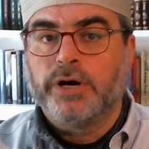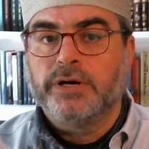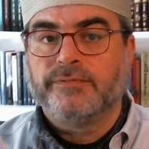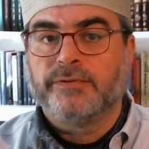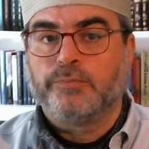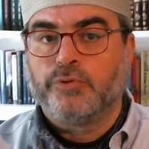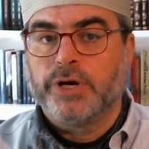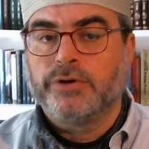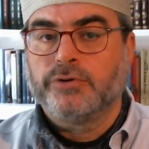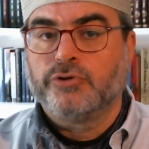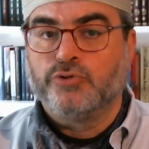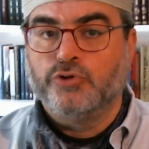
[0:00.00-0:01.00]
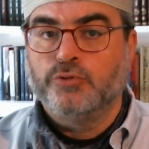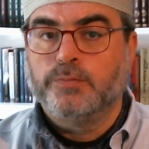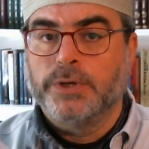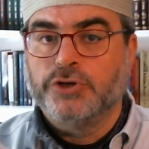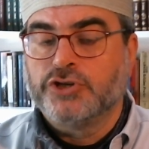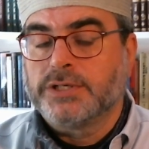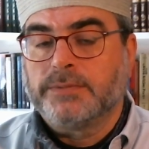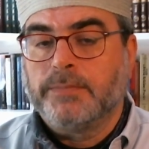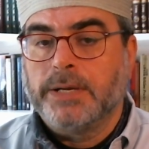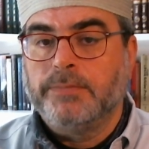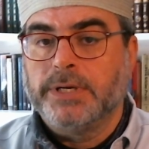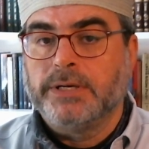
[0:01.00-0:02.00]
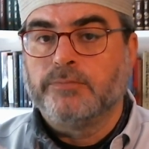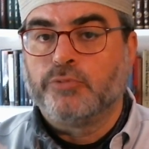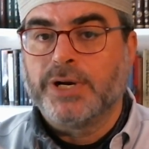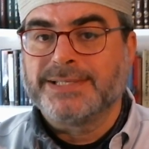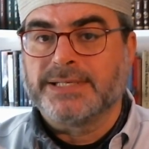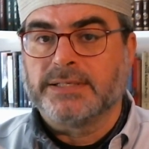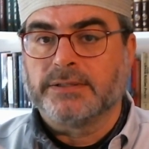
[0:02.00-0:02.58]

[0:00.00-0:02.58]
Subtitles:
of a prayer group just by being present.